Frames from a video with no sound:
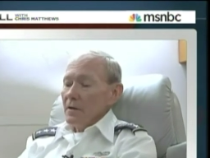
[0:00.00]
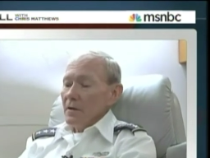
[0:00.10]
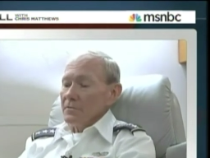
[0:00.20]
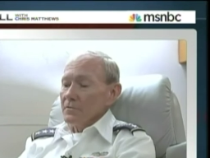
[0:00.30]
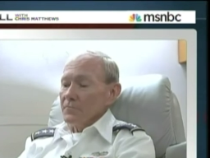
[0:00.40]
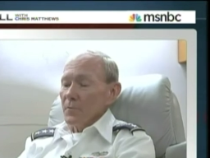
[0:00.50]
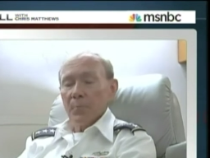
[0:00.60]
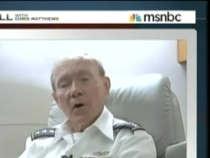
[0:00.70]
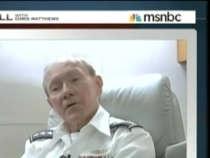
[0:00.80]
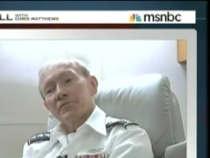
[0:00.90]
uh, for
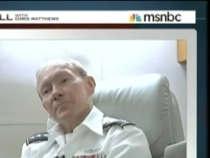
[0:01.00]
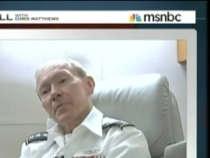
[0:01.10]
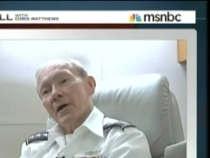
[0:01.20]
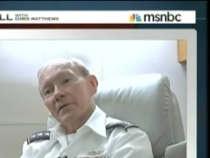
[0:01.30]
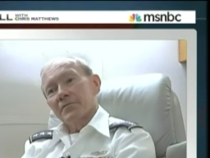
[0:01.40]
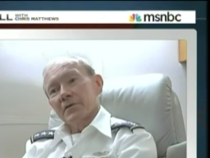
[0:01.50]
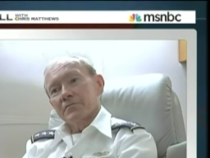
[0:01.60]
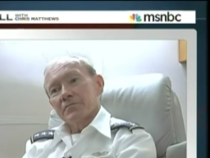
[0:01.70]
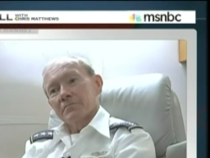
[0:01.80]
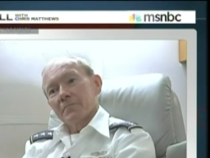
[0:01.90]
partisan
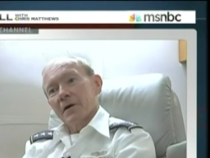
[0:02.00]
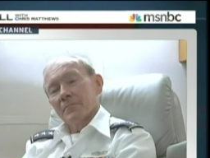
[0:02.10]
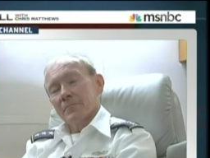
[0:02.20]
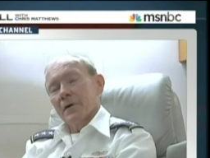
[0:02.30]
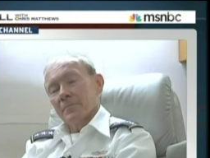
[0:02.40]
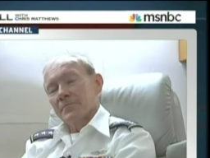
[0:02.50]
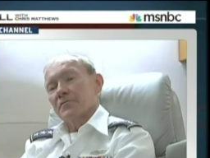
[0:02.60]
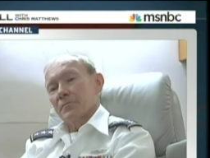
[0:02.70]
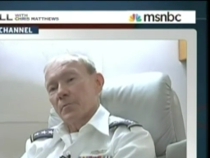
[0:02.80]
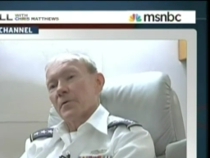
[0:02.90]
politics, I'm, I'm
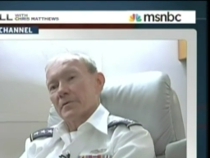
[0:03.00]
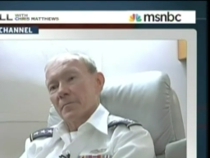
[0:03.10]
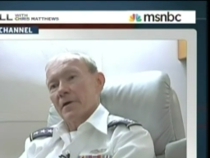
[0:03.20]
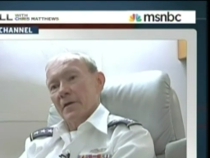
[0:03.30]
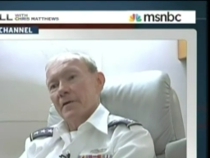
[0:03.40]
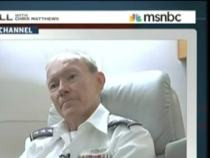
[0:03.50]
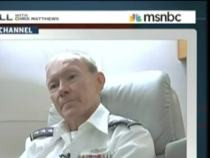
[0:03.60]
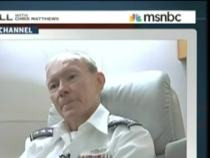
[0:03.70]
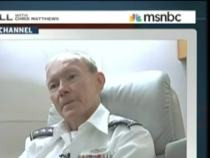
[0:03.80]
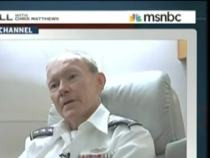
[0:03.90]
disappointed by that
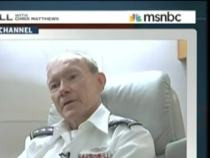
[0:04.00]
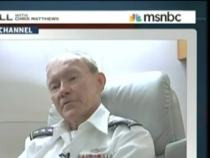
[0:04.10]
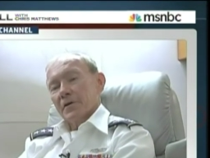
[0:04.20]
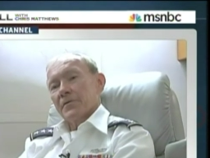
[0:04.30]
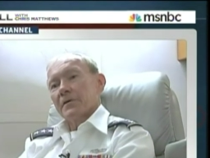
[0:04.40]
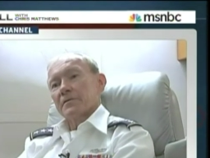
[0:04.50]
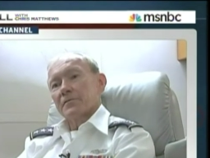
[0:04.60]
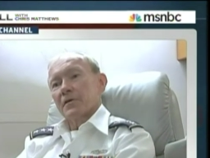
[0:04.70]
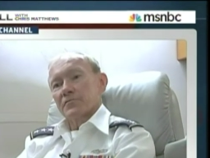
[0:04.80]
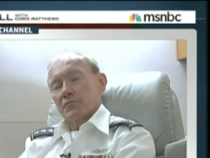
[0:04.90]
because I think
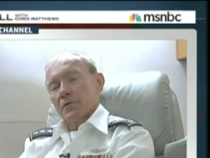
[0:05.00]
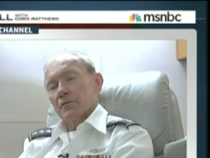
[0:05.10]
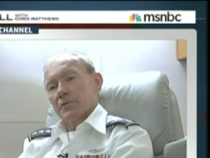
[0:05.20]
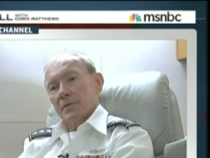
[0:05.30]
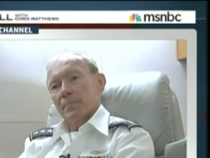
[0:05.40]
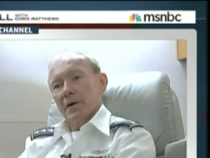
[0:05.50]
it does erode that